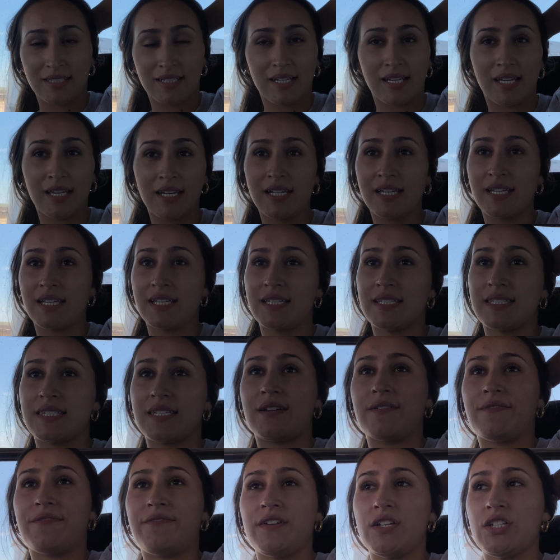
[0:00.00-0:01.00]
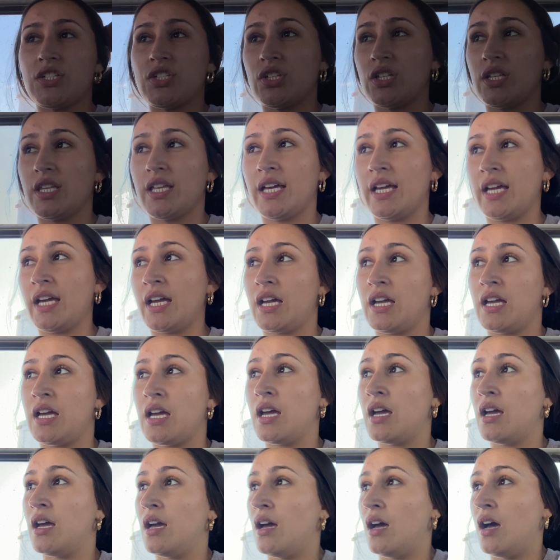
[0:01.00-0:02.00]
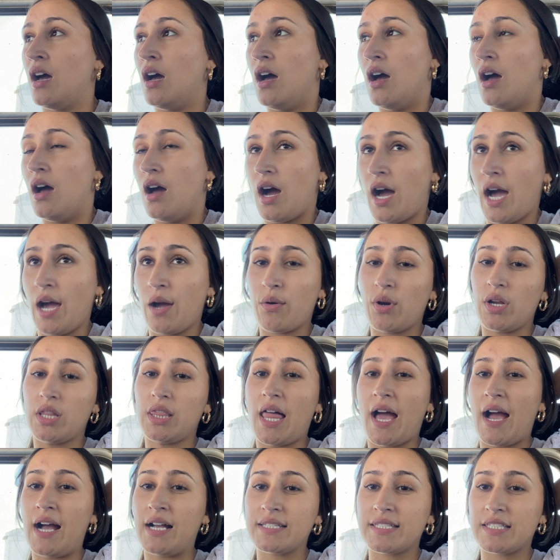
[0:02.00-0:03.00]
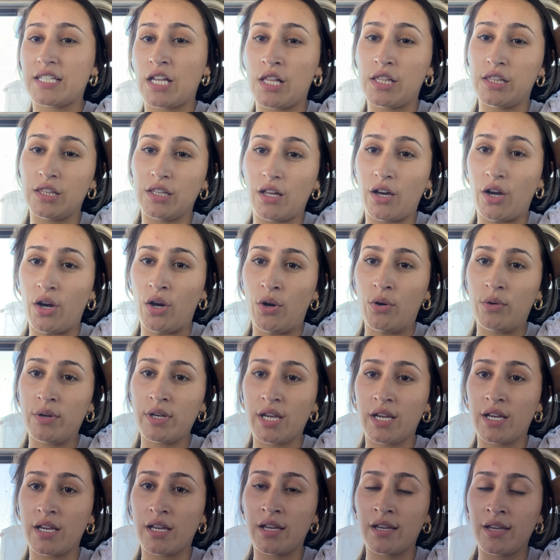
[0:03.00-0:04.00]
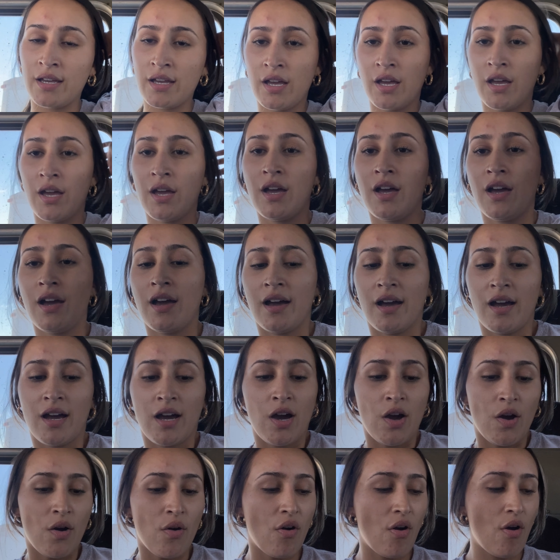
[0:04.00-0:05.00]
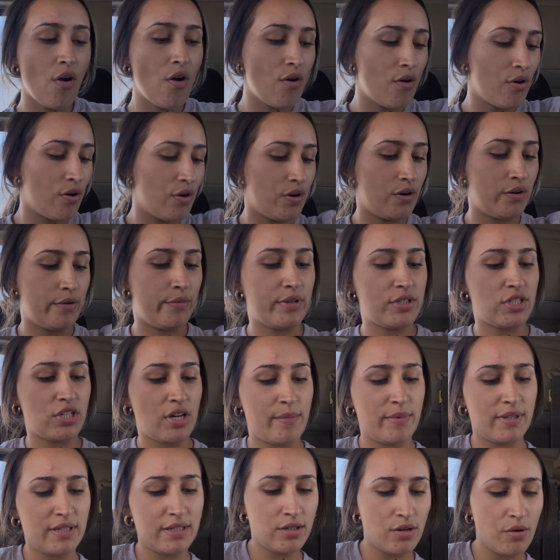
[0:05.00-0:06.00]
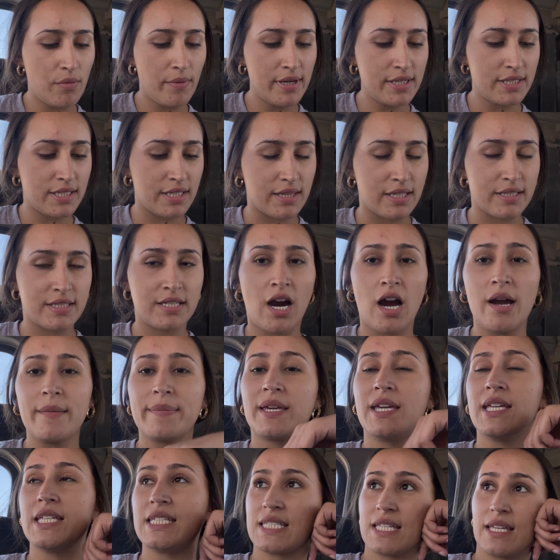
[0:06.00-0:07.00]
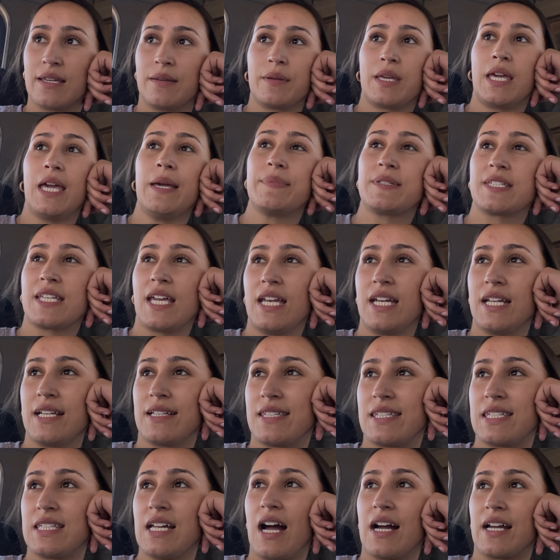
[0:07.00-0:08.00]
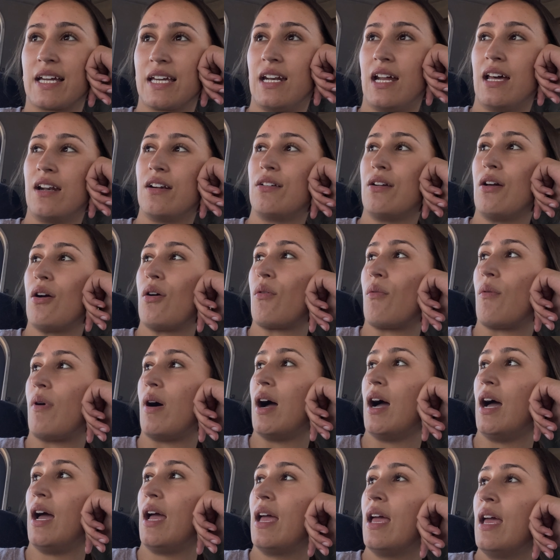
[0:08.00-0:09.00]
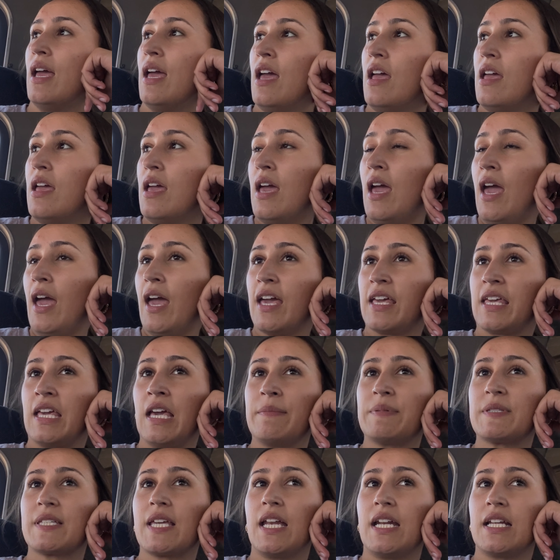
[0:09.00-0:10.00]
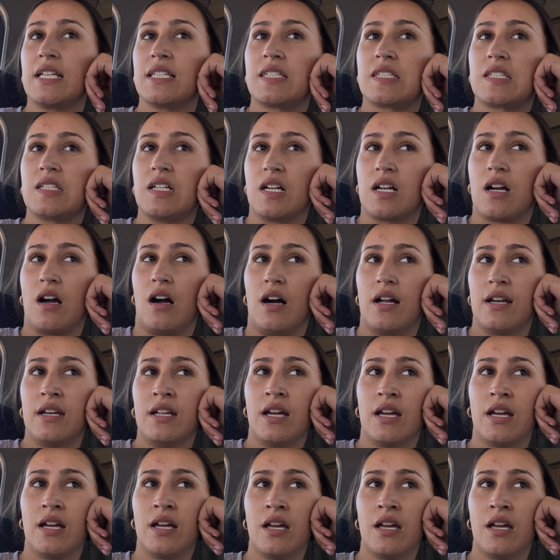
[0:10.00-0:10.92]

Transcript: It is officially our last load, Woo! which I'm a little winded. The tarp keeps, keeps getting stuck and I don't know what it keeps getting stuck on.